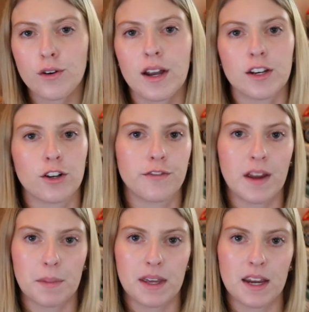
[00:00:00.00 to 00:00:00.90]
and your
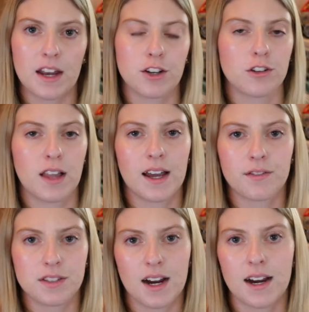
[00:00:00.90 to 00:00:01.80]
family and your
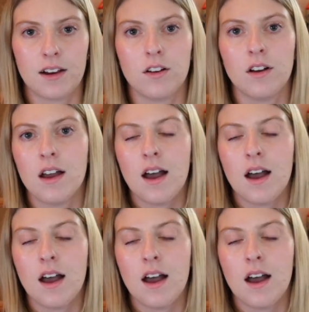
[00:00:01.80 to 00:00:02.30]
lifestyle